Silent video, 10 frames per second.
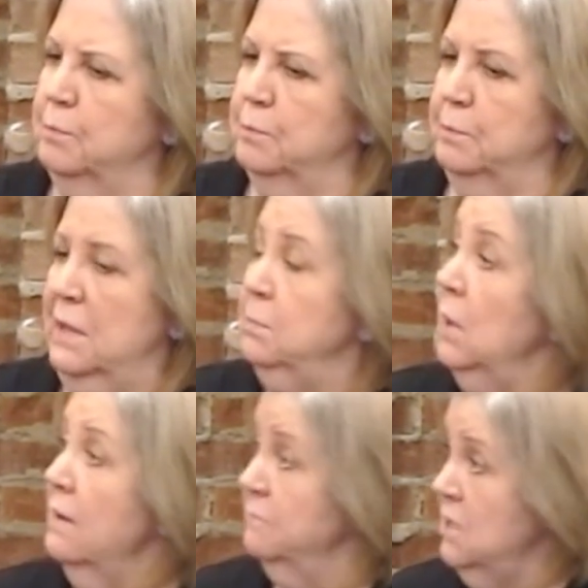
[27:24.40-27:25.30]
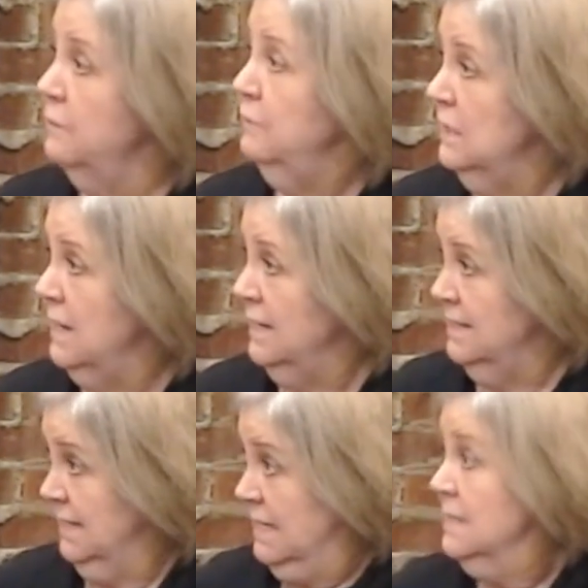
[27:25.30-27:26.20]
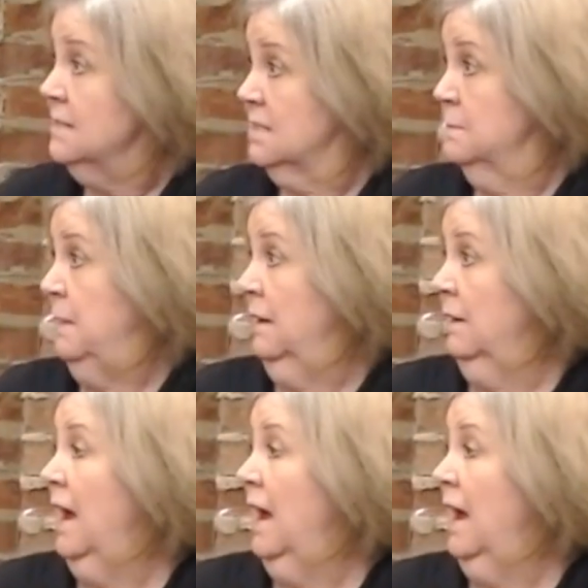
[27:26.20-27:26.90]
were people have definite ideas